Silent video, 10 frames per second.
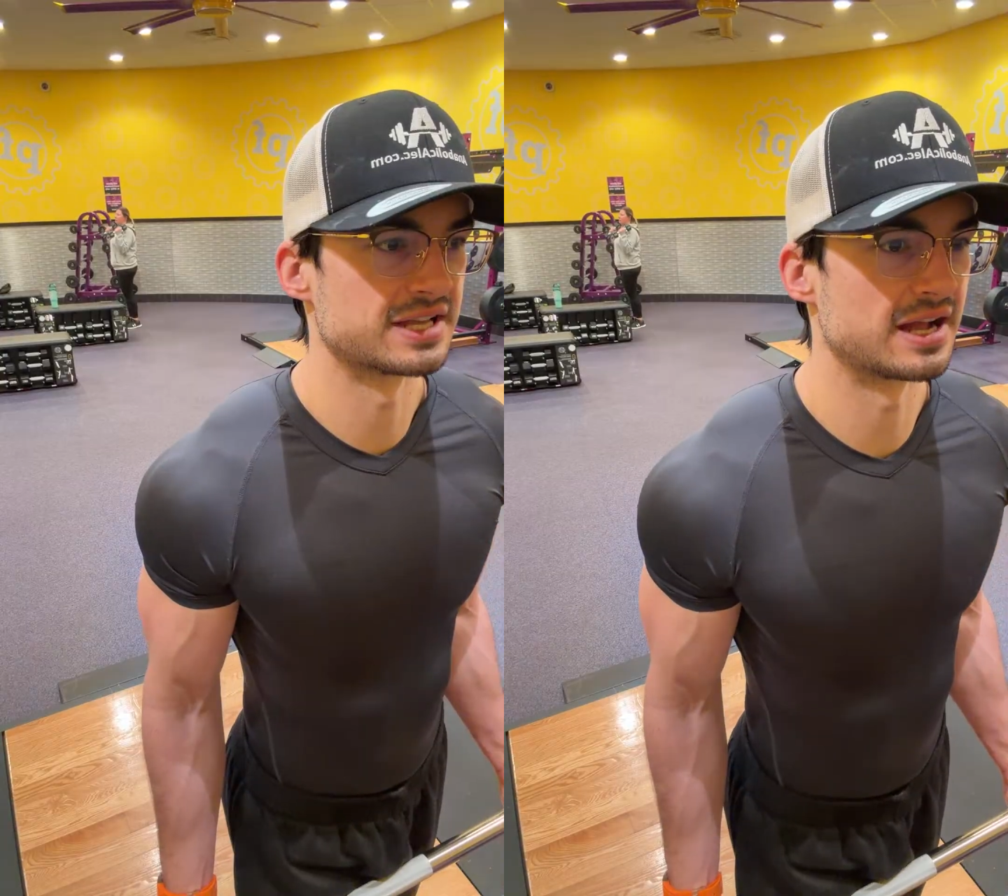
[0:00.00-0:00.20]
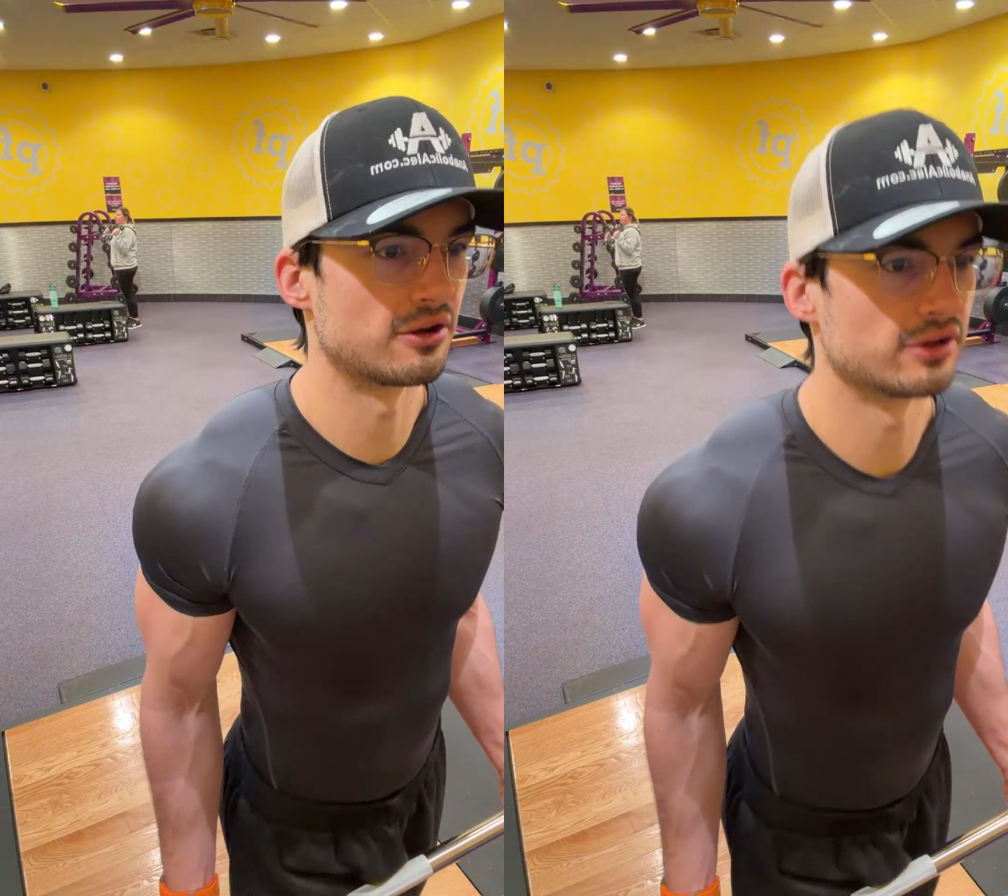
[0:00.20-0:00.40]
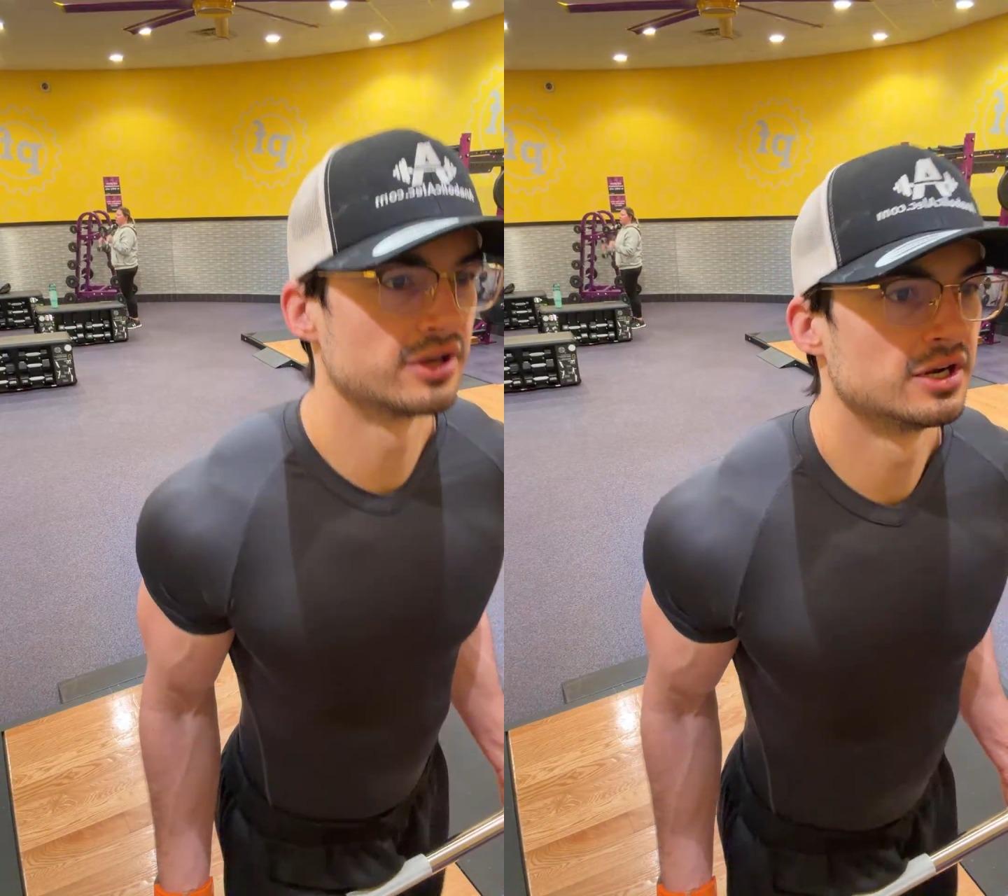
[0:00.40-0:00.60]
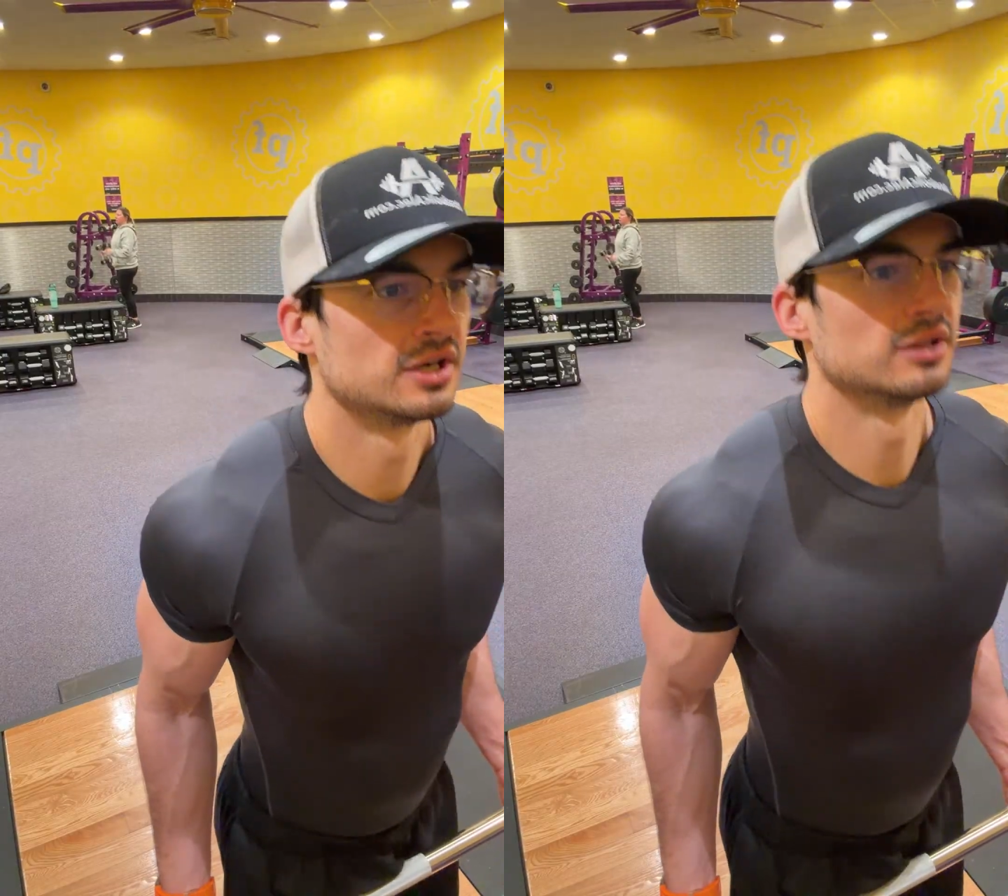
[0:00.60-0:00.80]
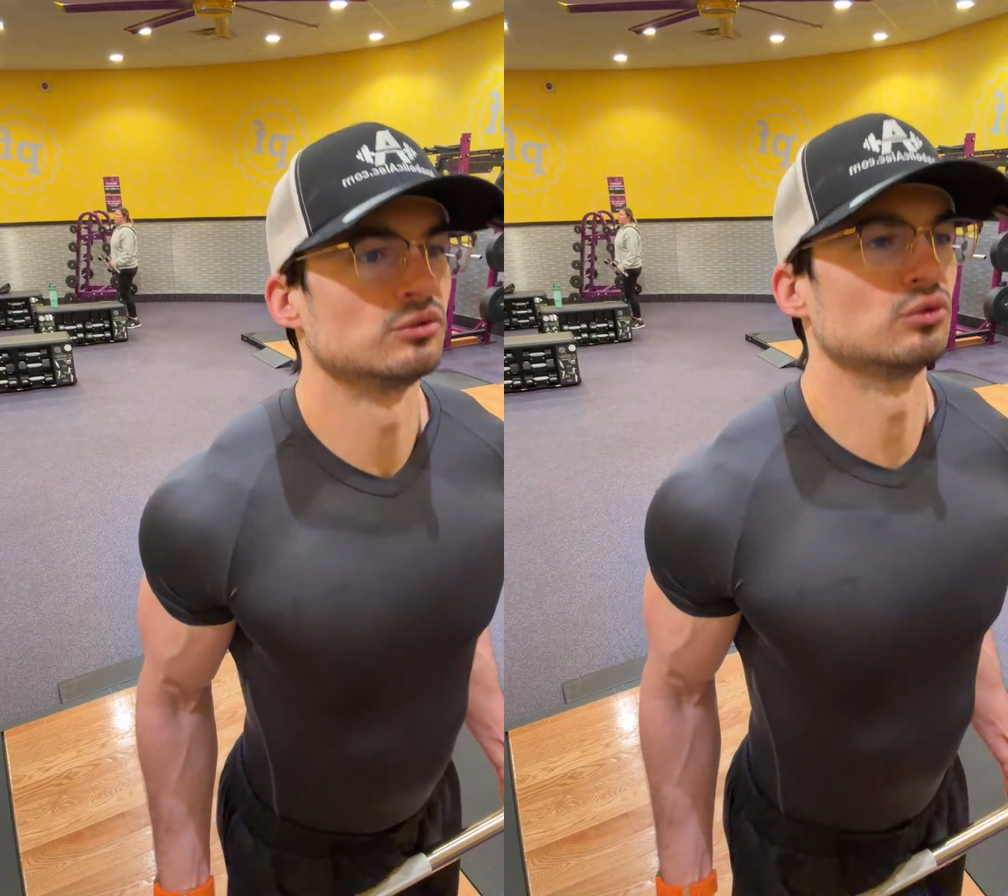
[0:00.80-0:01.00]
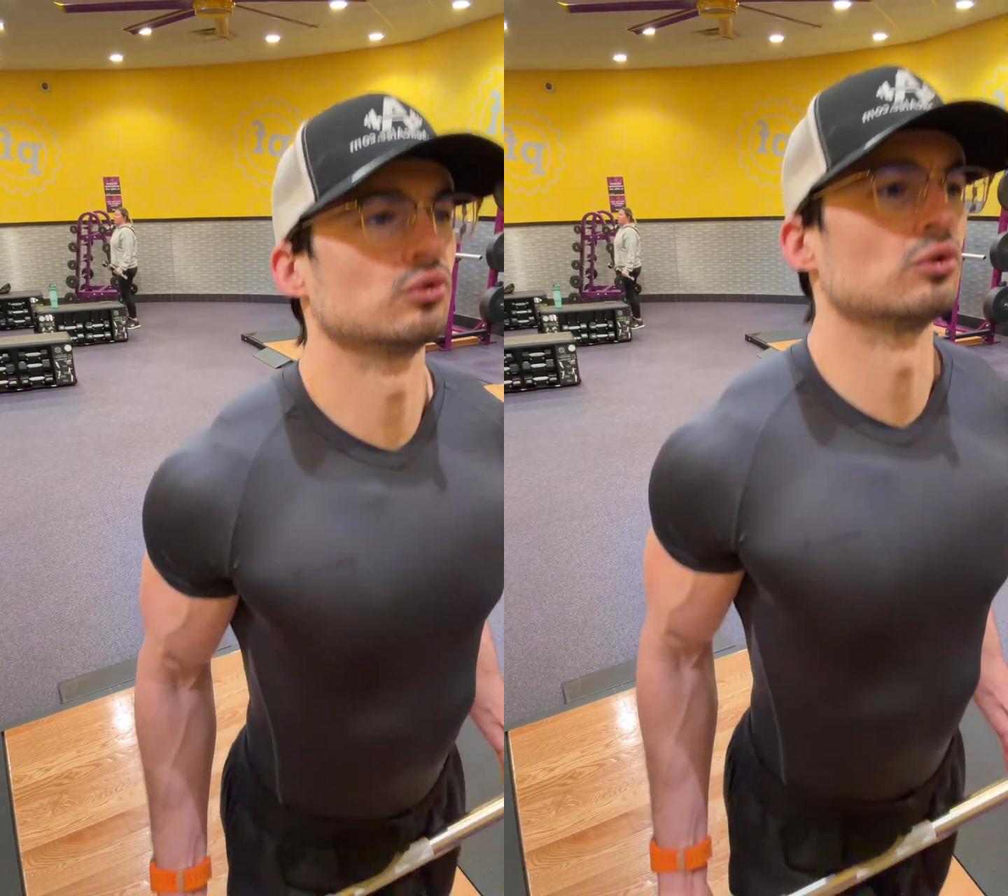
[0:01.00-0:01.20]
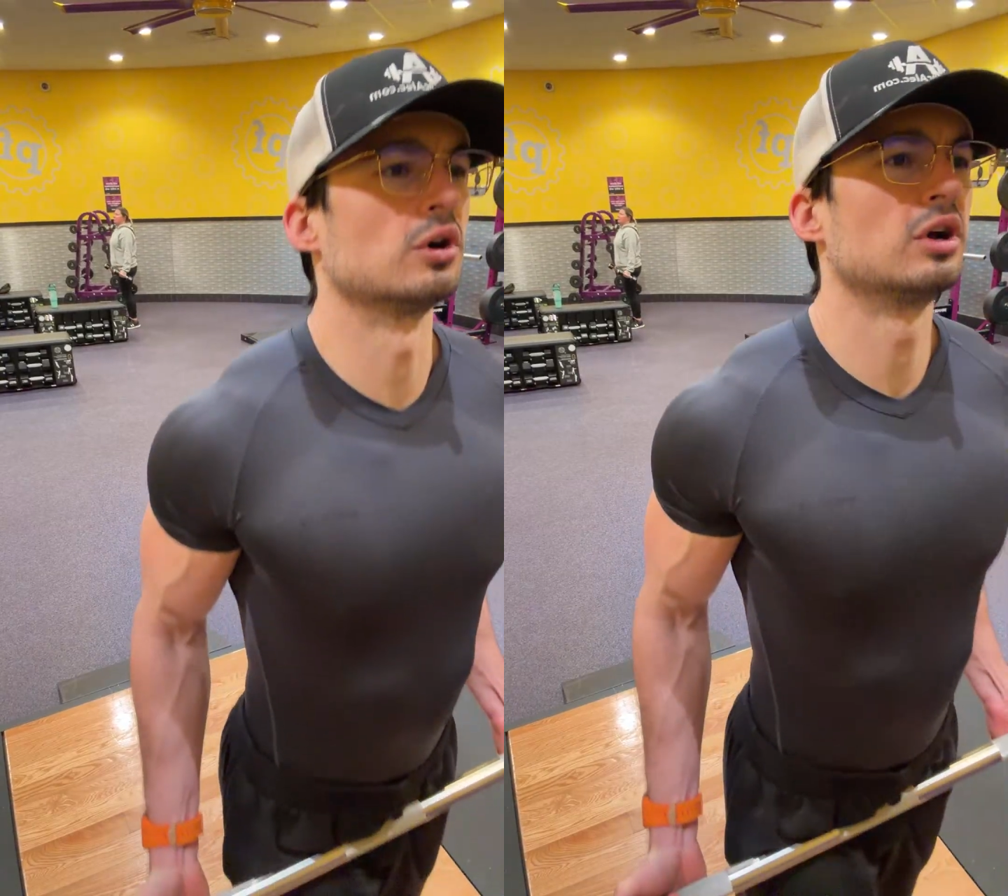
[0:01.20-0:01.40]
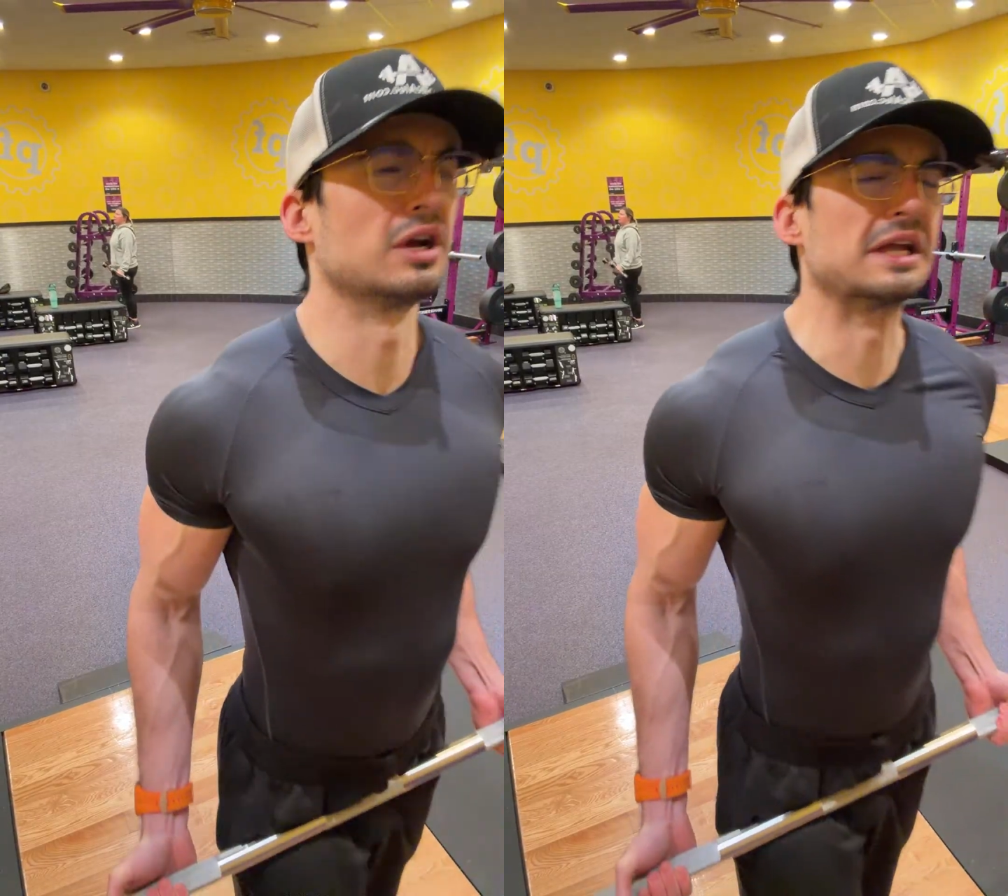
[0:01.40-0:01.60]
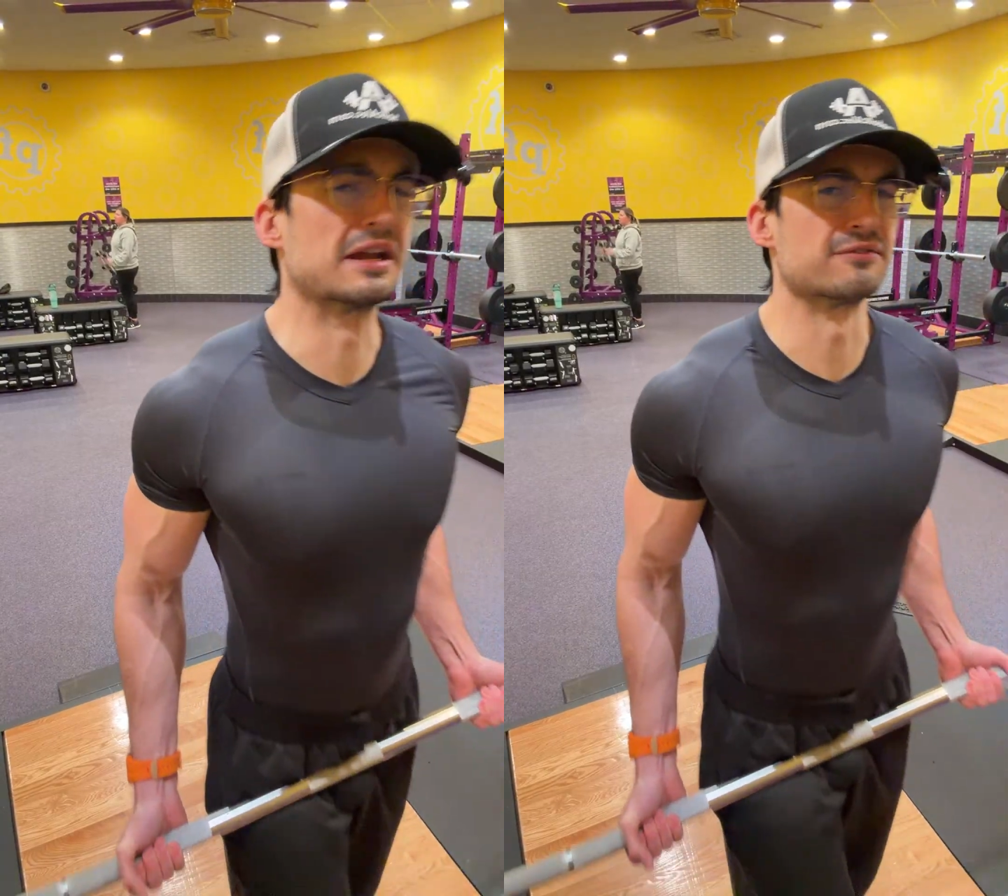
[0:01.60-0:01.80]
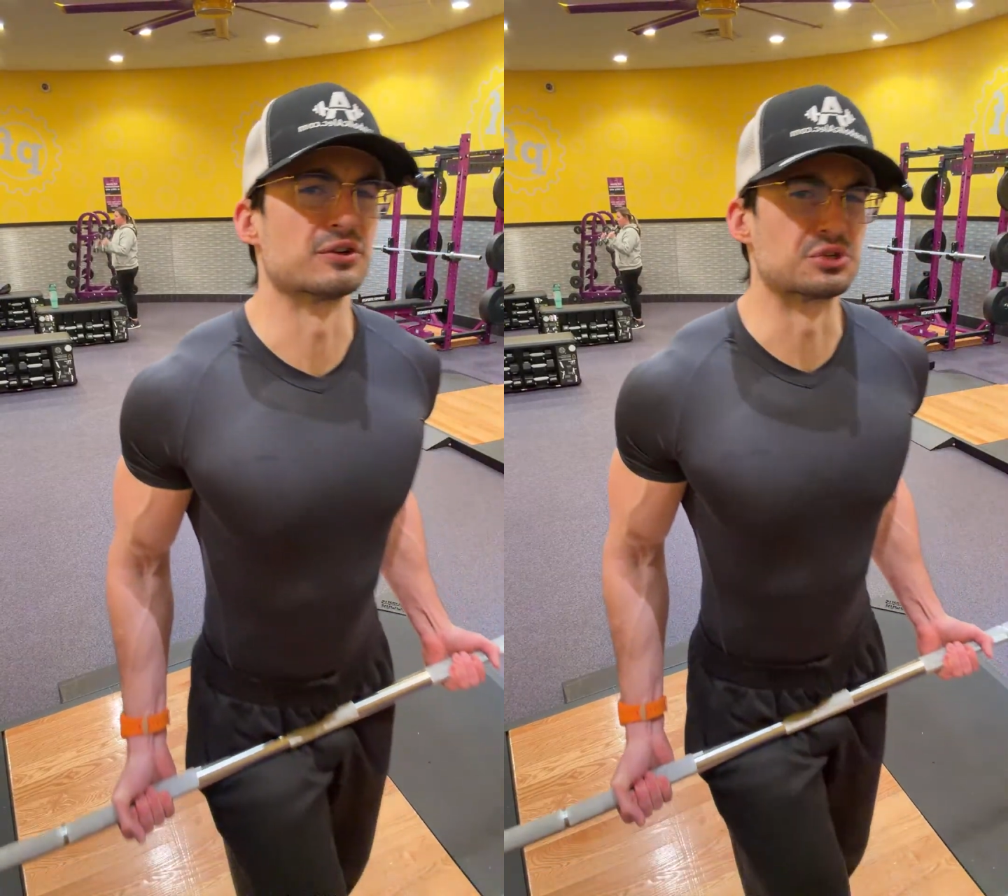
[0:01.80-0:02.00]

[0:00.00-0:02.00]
out. Ooh, again, if you're